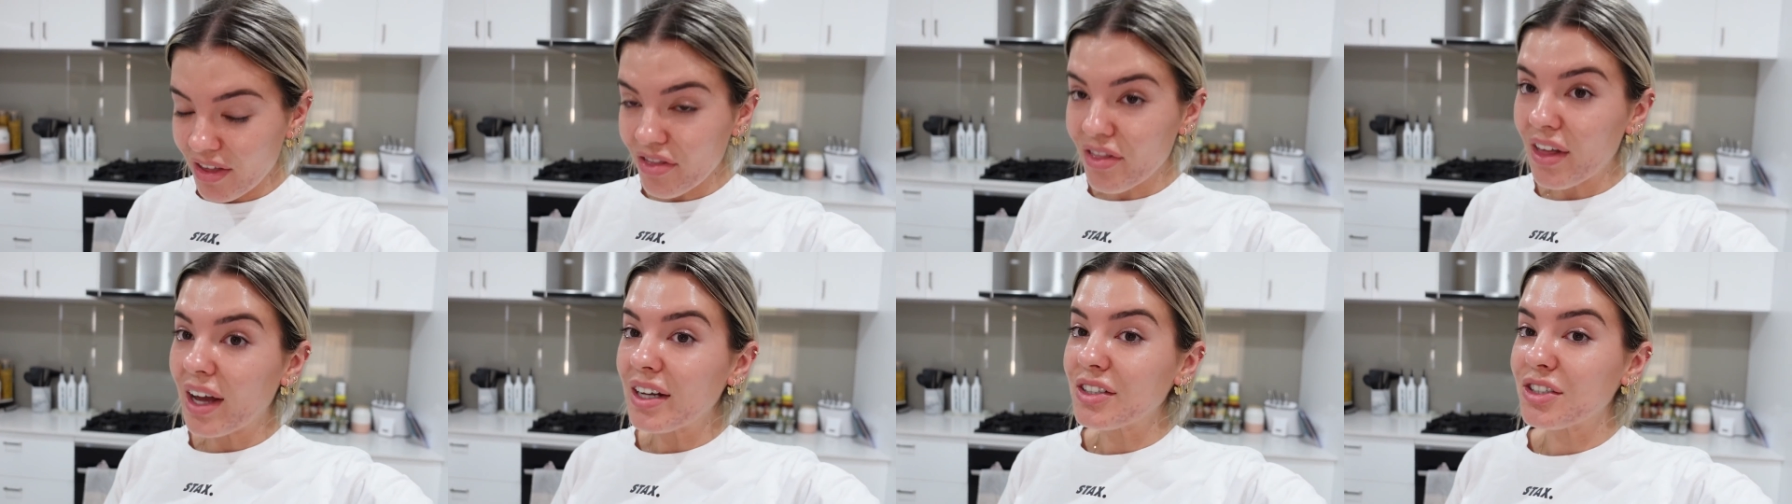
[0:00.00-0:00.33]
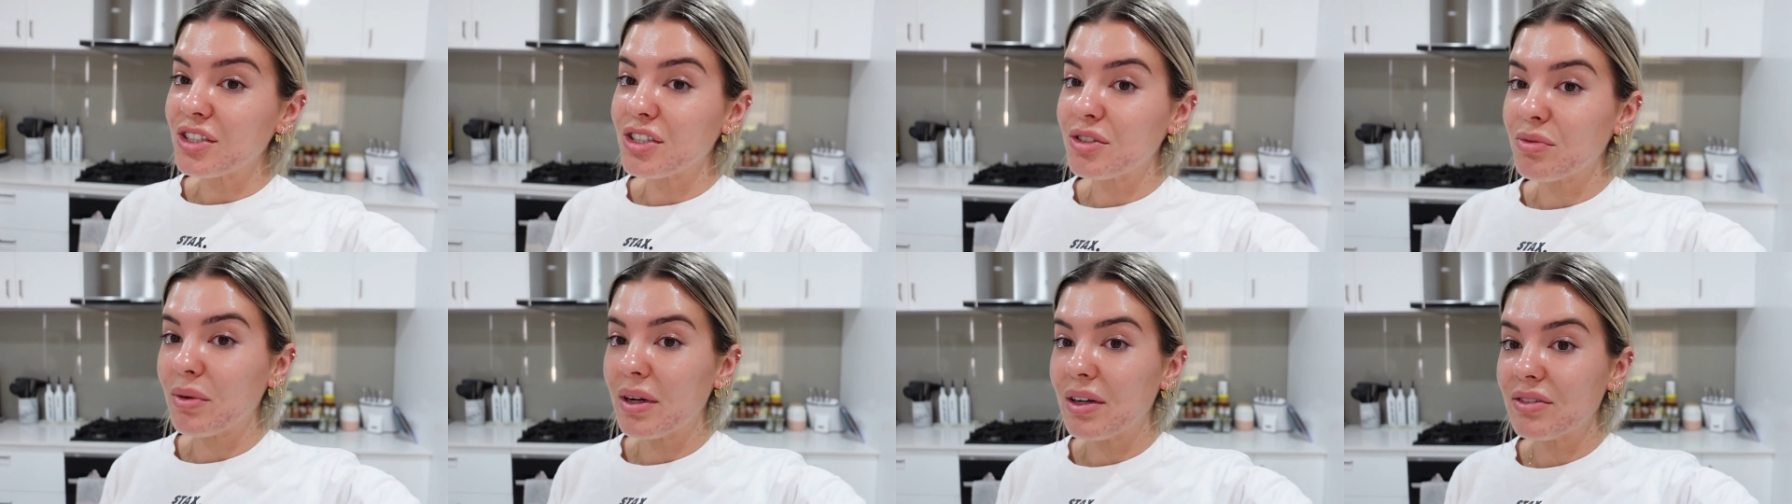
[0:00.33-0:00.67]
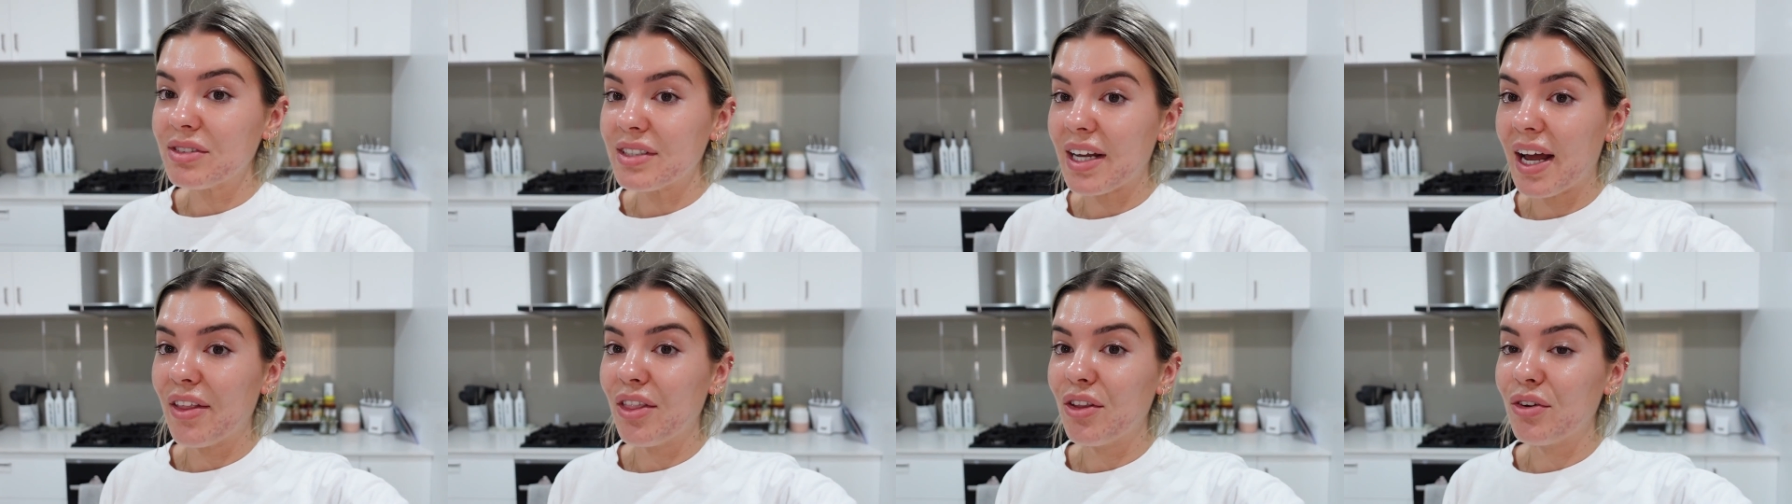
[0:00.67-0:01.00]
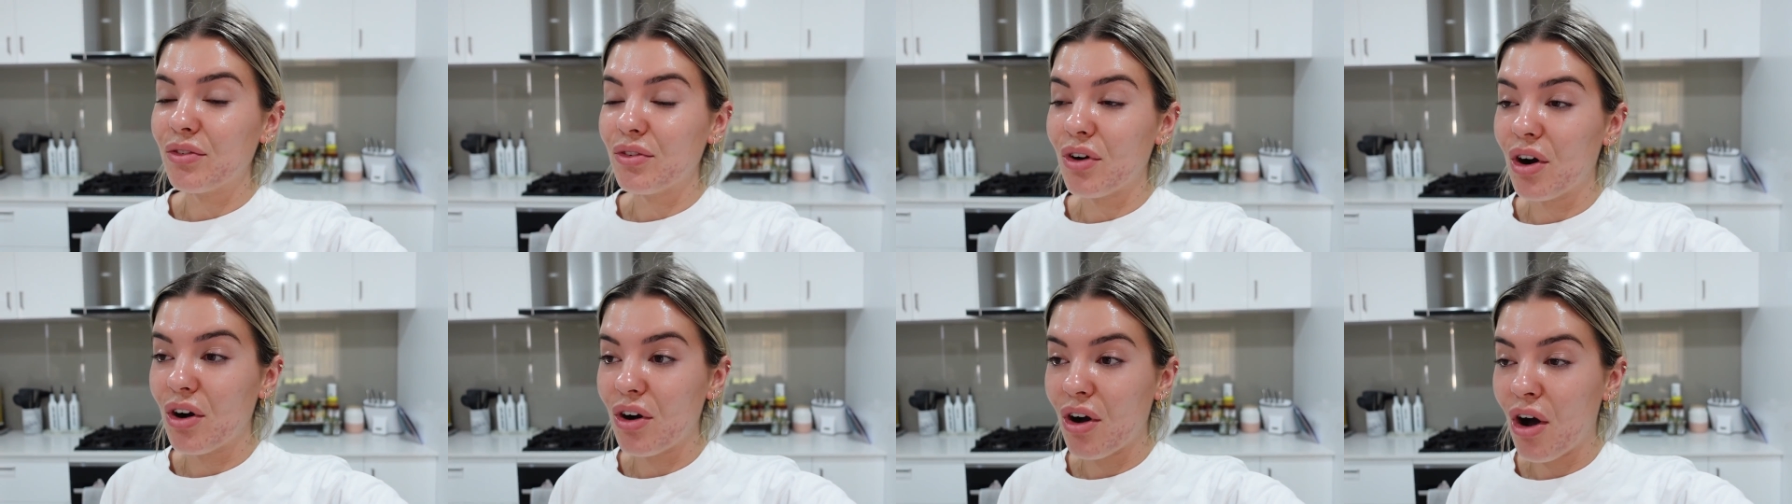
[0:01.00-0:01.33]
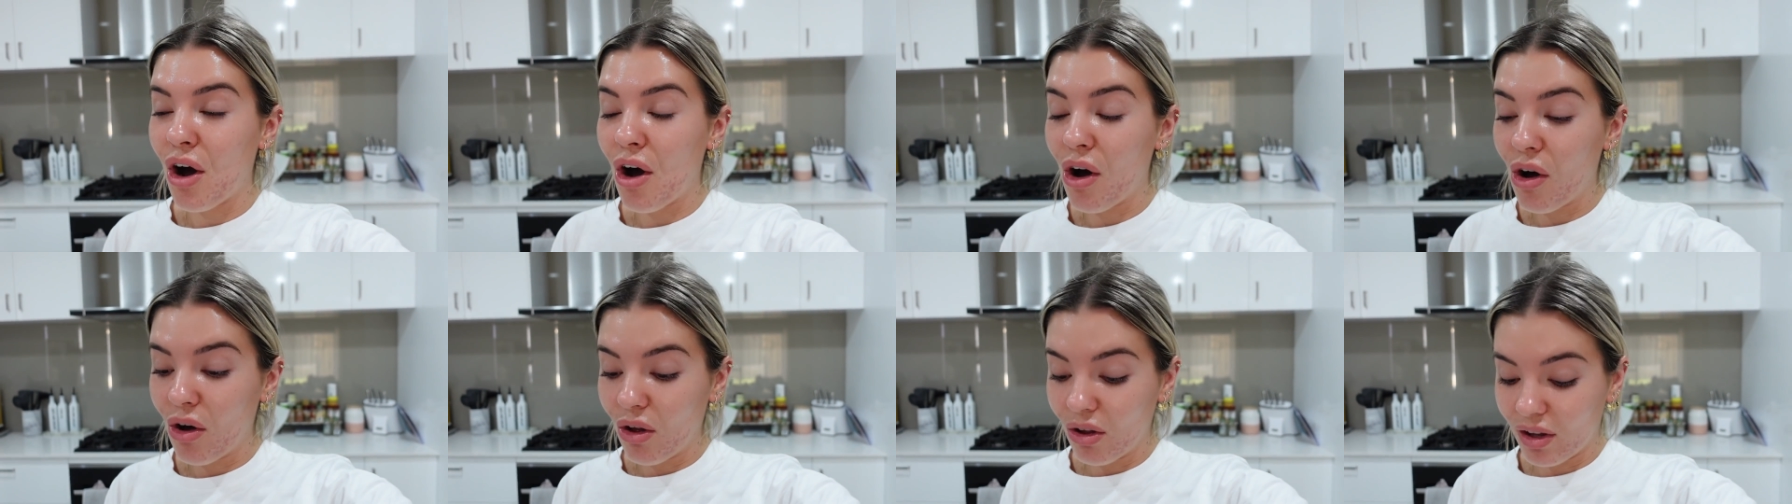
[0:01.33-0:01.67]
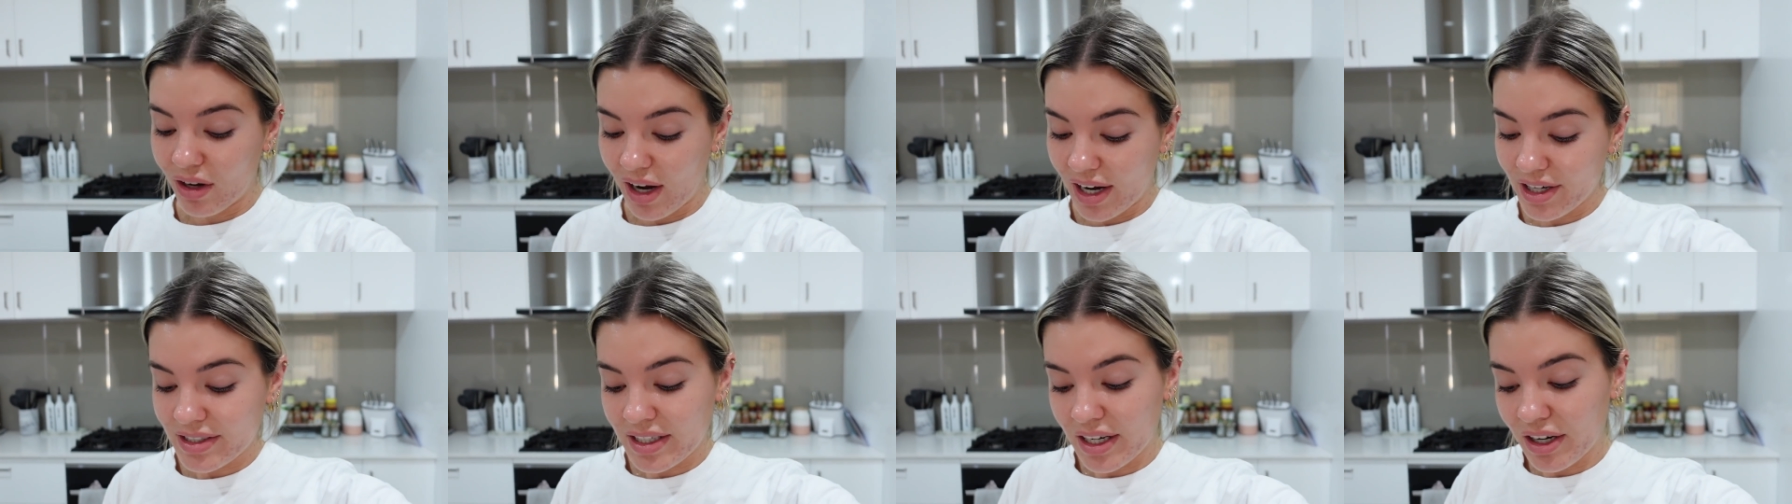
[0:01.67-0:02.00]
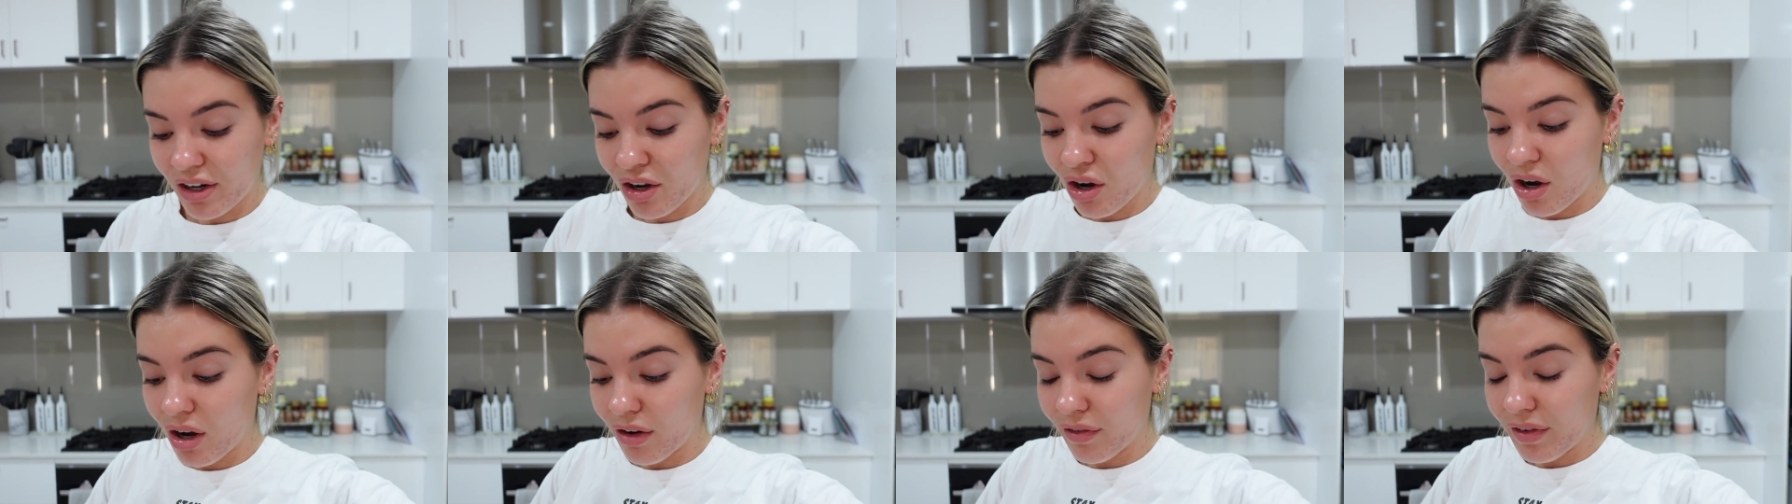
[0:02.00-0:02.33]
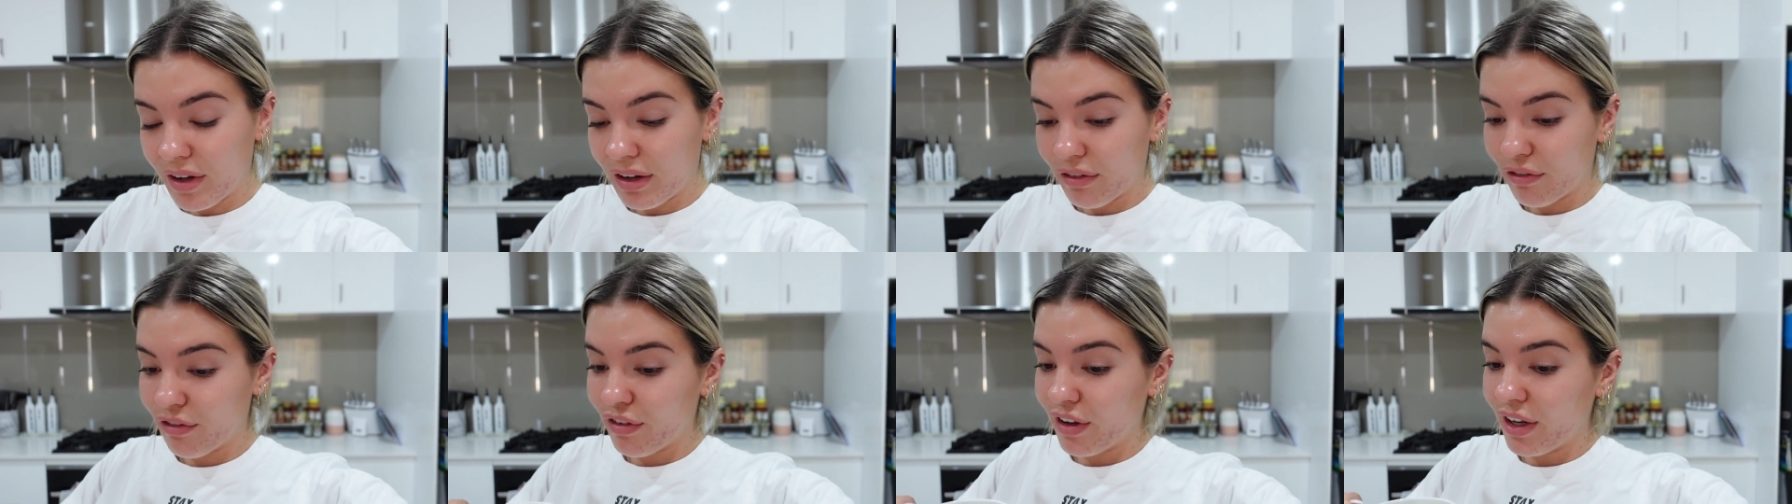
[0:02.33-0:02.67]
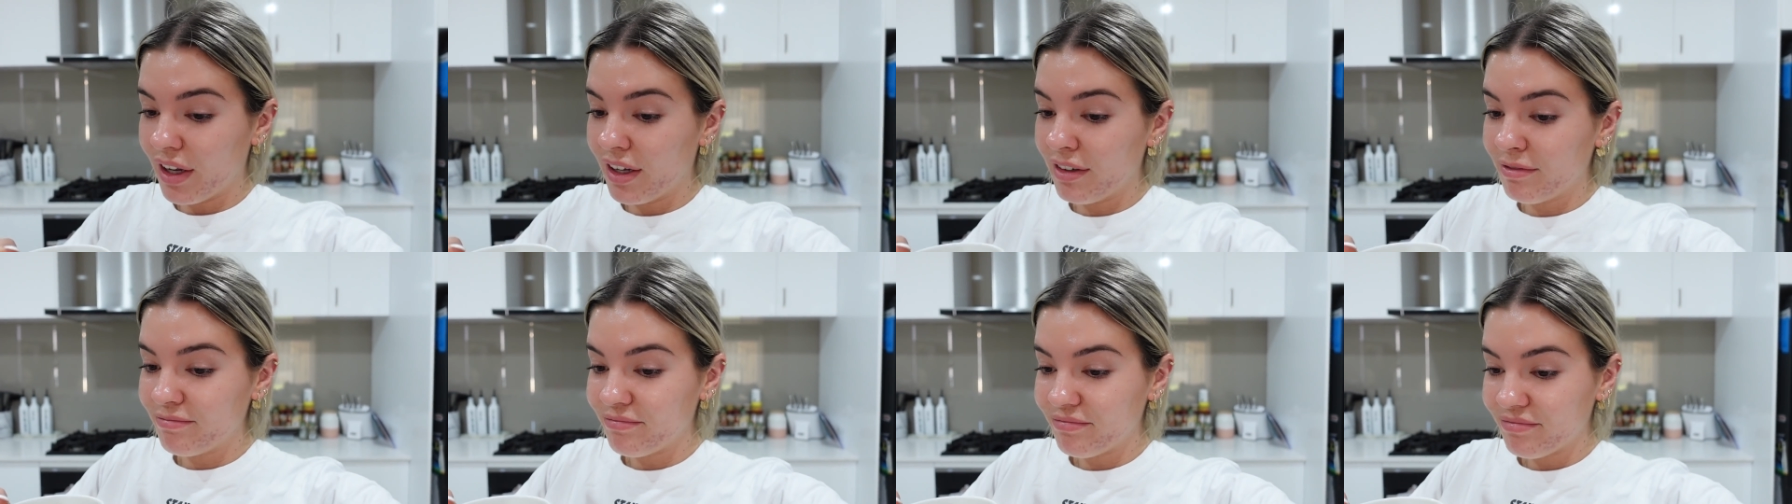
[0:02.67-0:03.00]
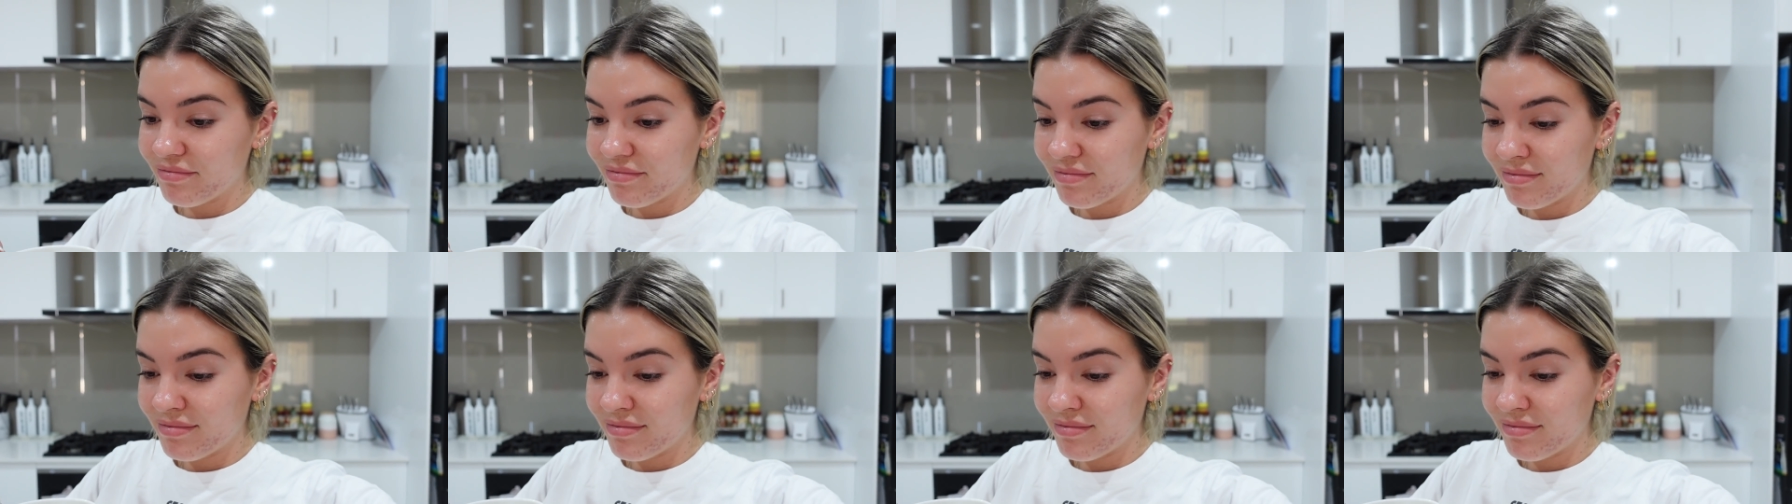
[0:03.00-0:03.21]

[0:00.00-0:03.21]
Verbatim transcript: That just went down the wrong hole and I just had a coughing fit.